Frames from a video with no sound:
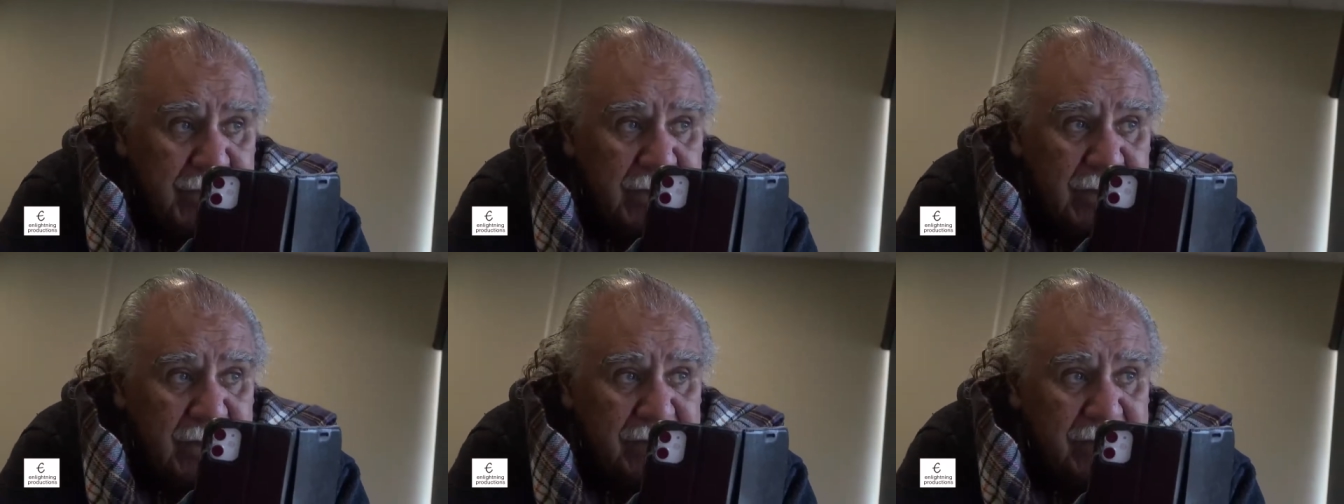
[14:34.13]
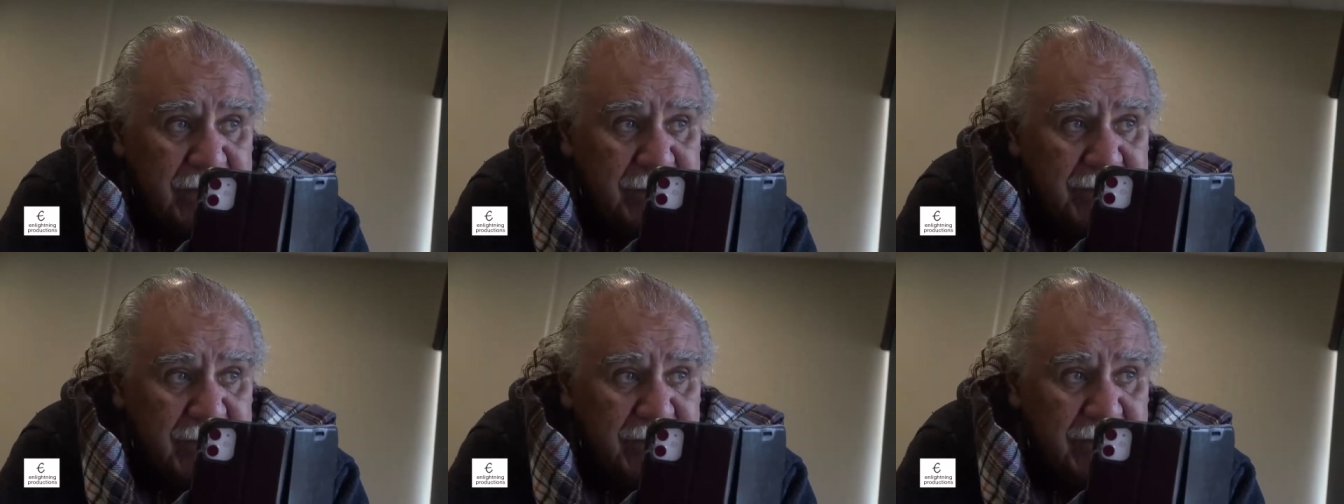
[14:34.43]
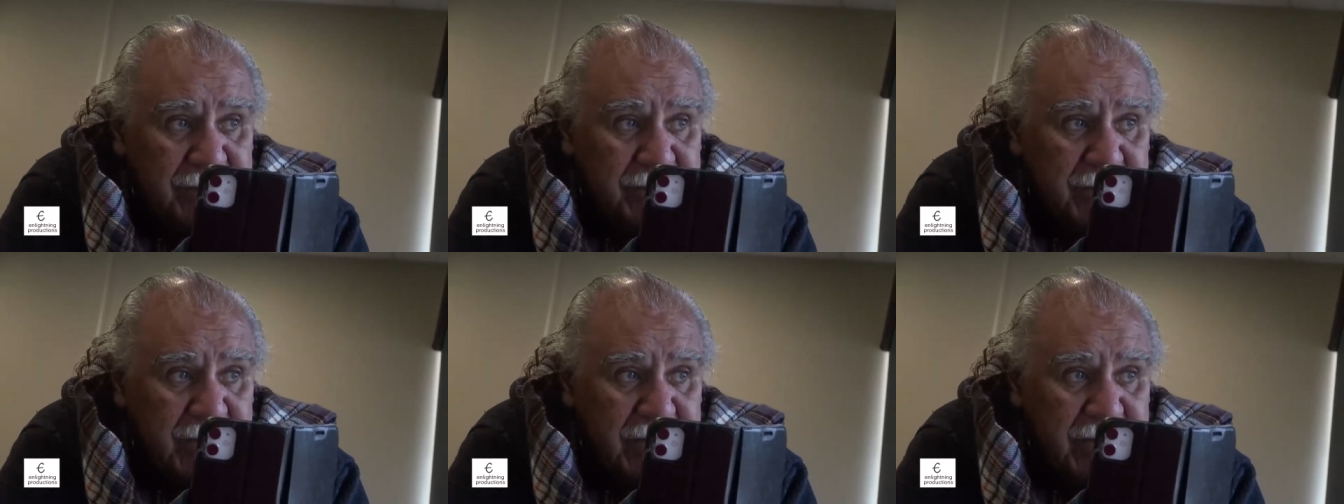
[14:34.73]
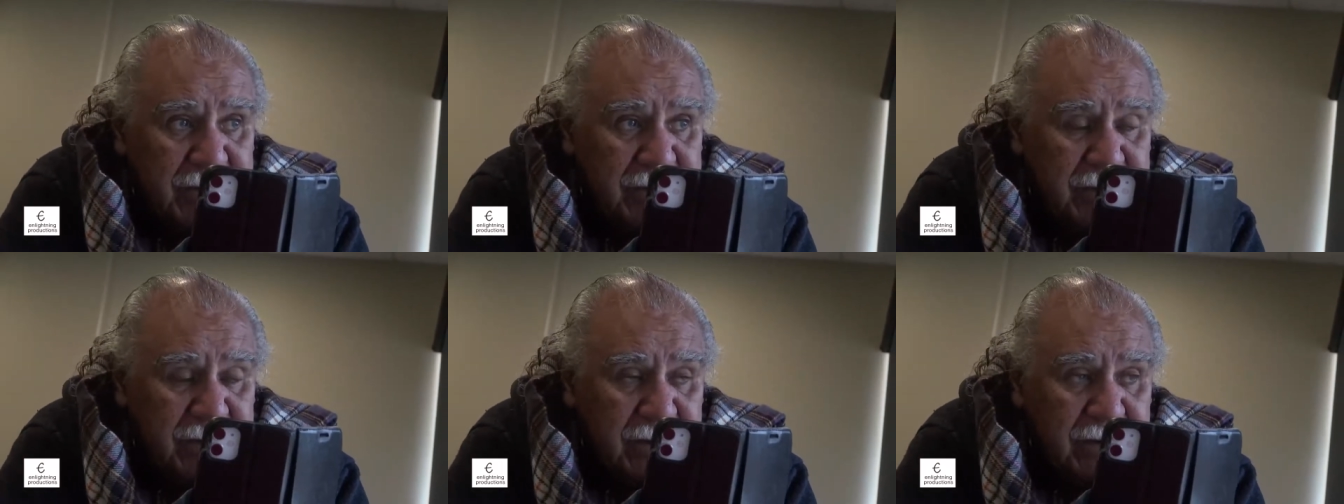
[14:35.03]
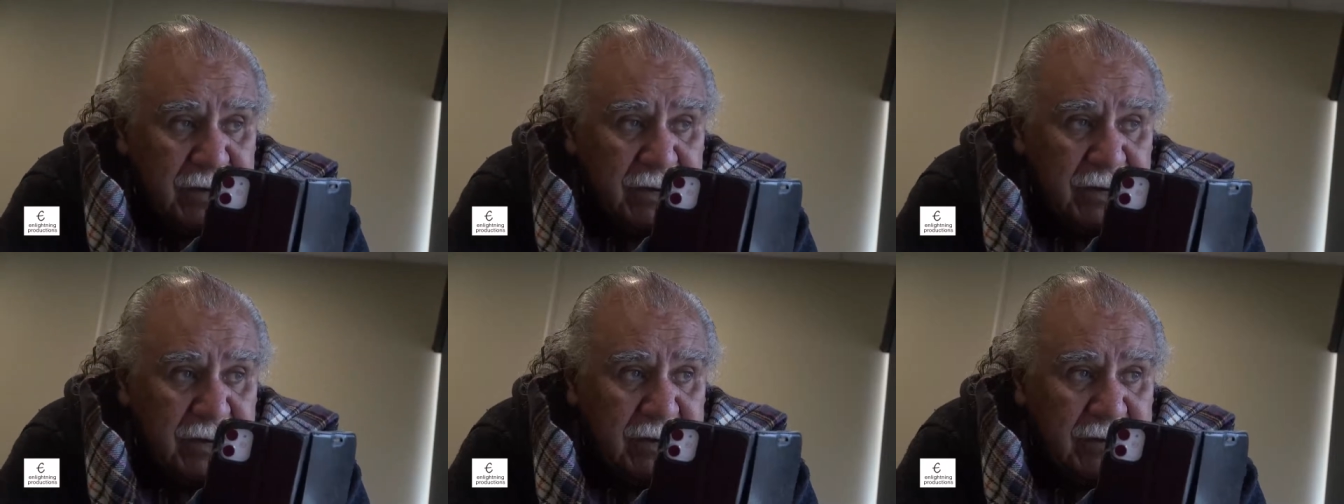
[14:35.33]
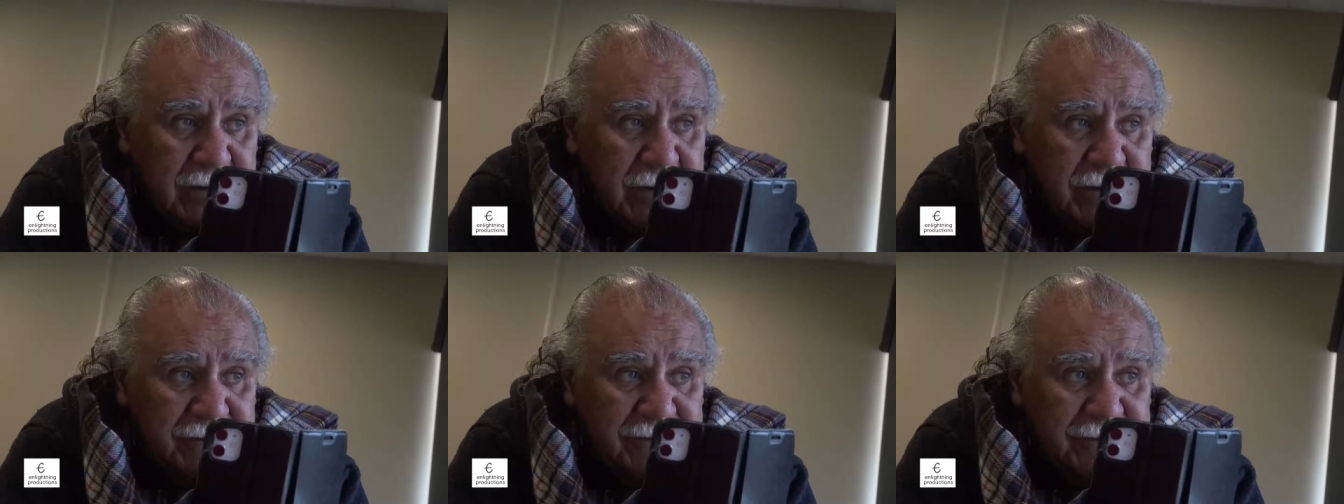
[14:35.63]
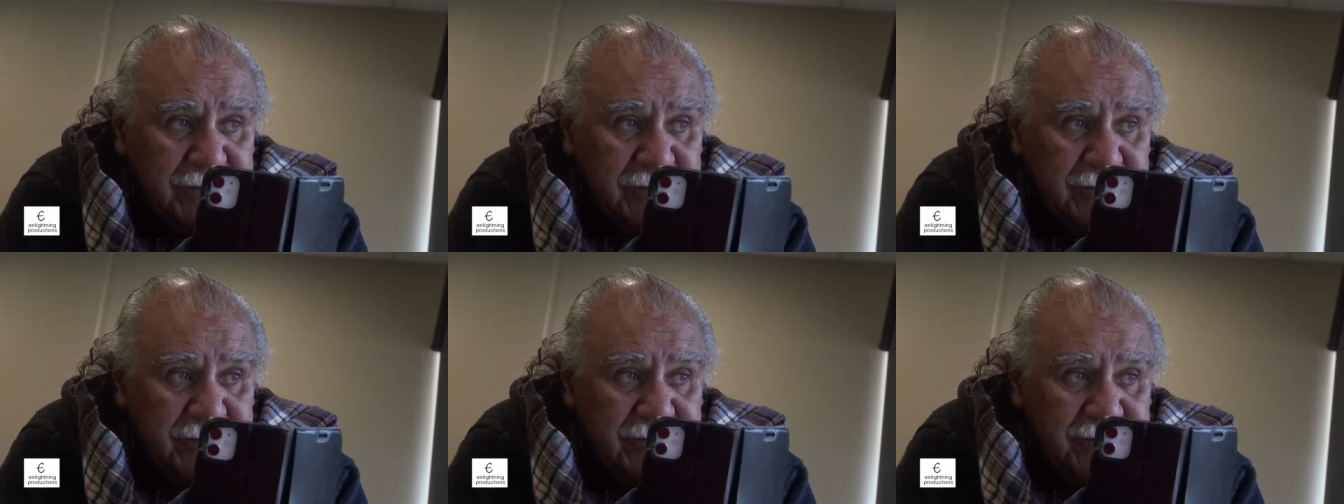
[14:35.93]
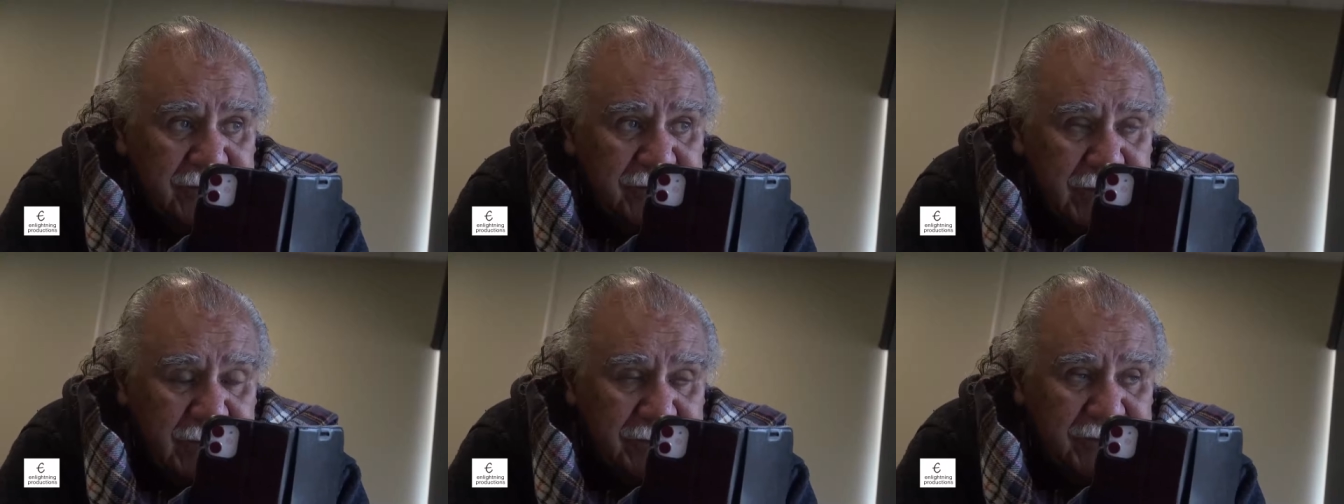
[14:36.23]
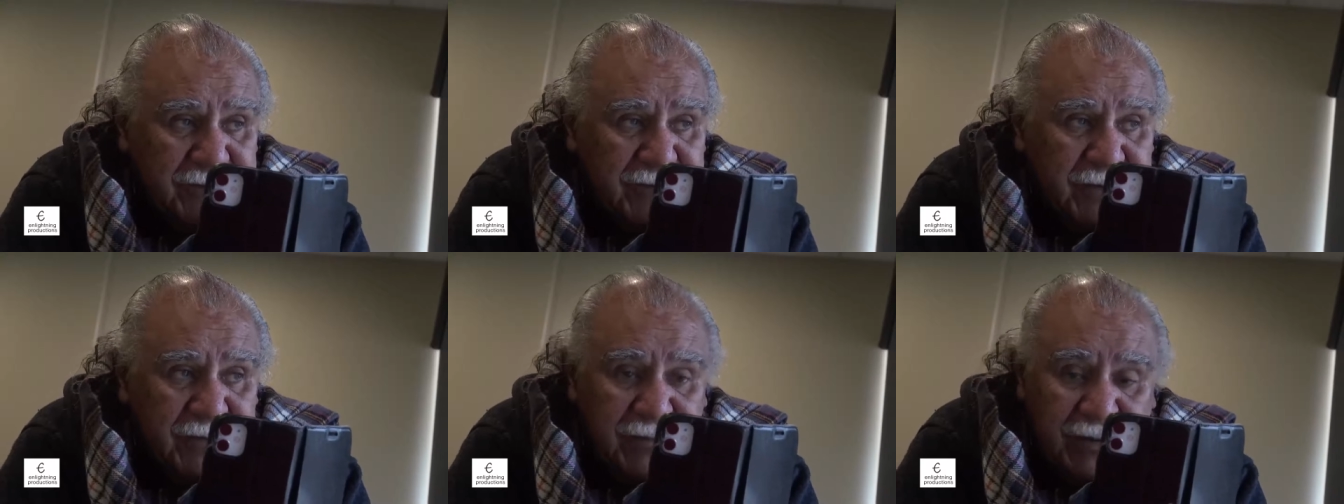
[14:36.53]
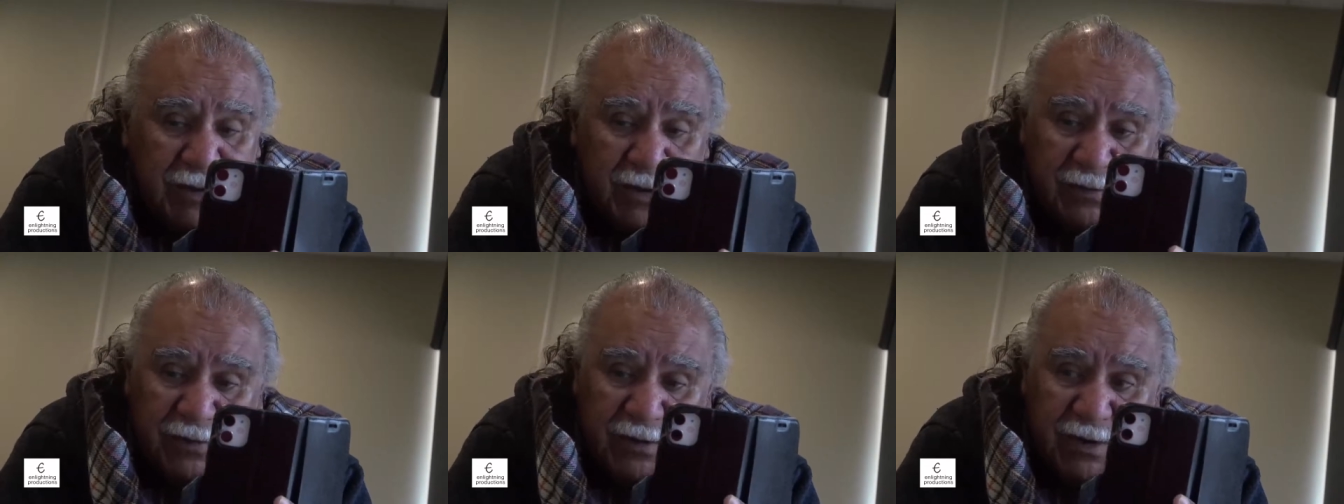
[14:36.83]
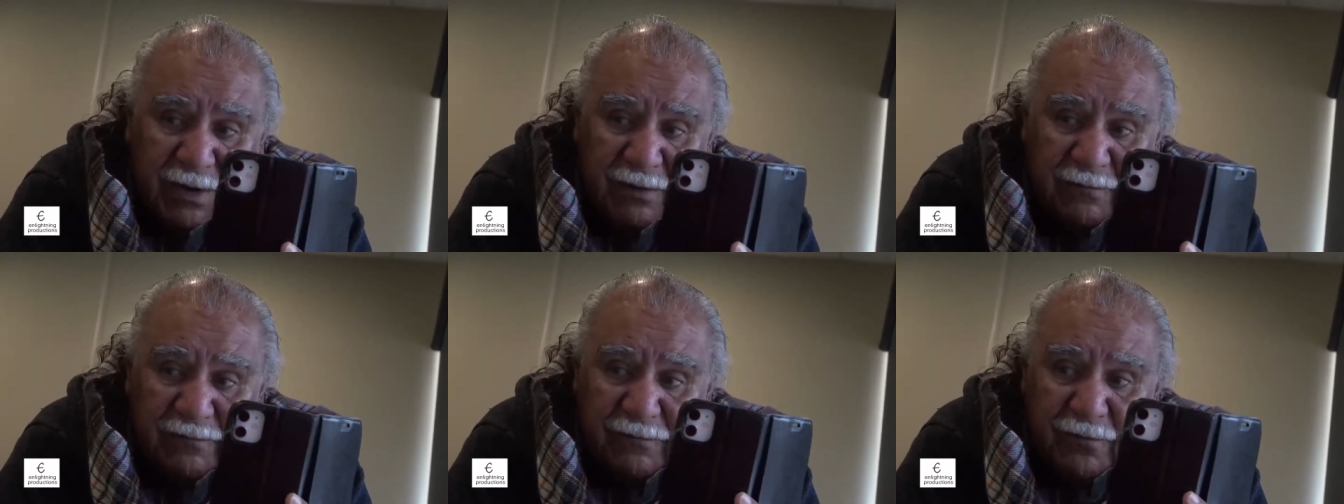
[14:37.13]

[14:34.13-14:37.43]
uh, they buried my nephew's stepson the other day,